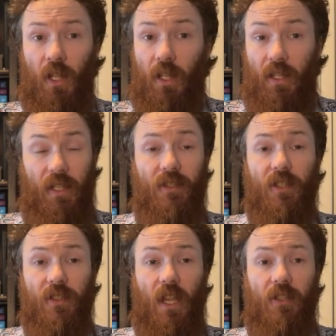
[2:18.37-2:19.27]
The
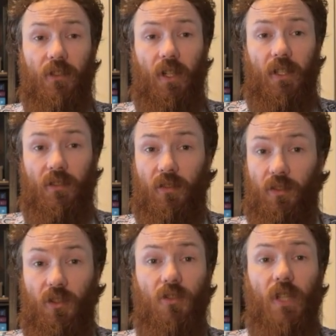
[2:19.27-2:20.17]
easiest answer is there's
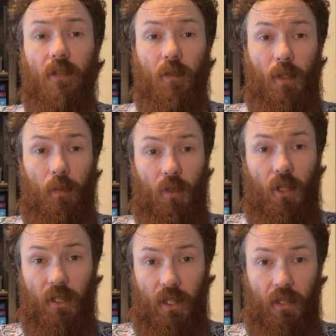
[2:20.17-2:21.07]
two types of people on
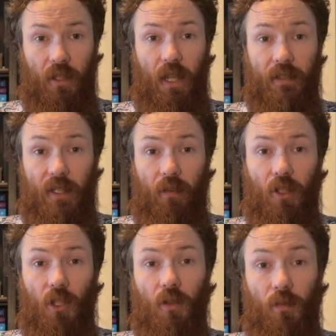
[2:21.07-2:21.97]
the internet giving
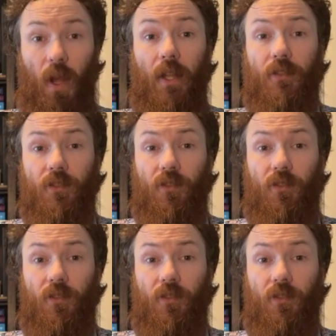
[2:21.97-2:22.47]
you advice.